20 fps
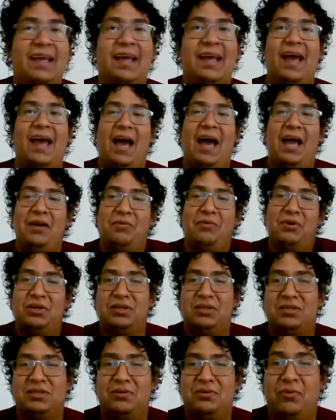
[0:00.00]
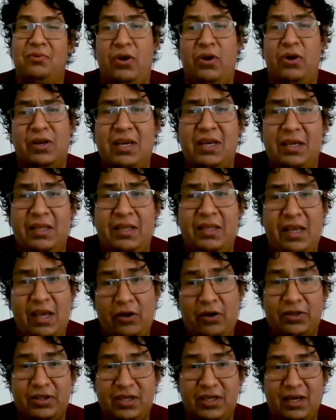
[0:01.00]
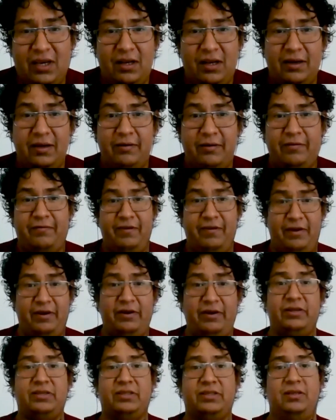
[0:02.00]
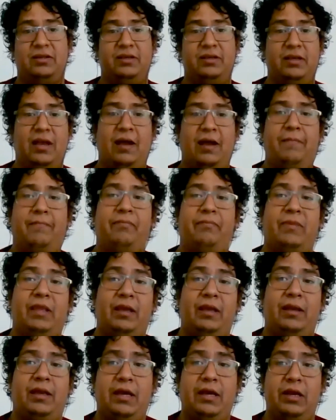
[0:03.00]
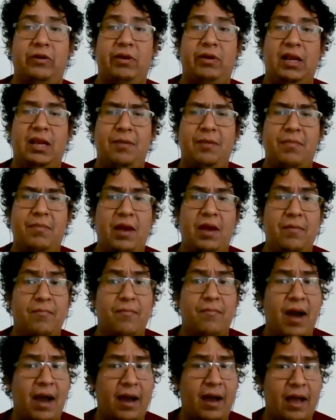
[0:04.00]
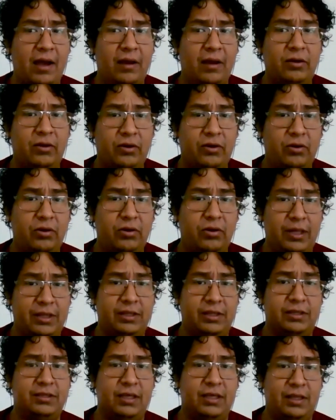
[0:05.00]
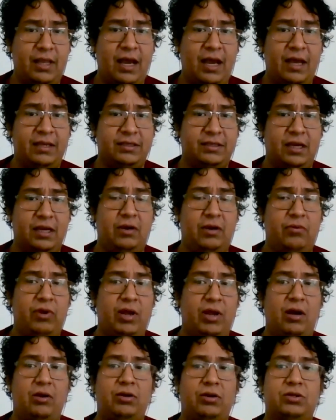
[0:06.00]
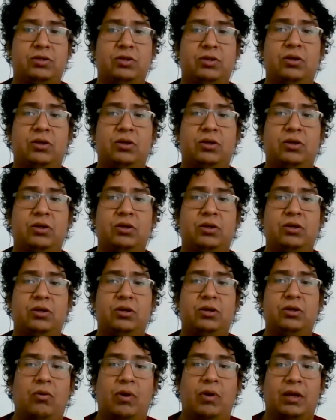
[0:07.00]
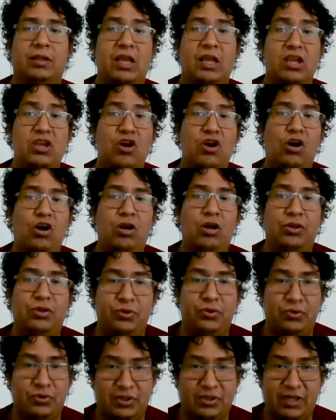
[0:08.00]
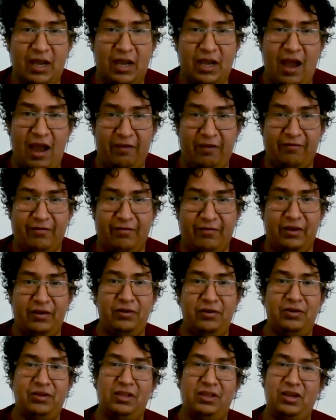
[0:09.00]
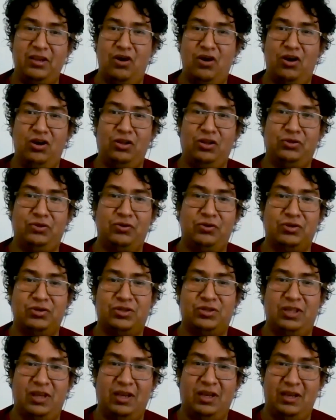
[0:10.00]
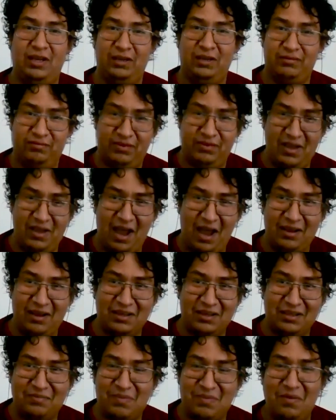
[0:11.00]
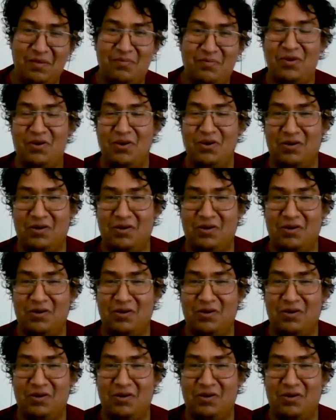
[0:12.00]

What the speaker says: I was working in a hotel first, yeah, here in Lima, in Barranco. That is a nice area also, where the YOLO tours arrive, no? The YOLO tours, the youngest people or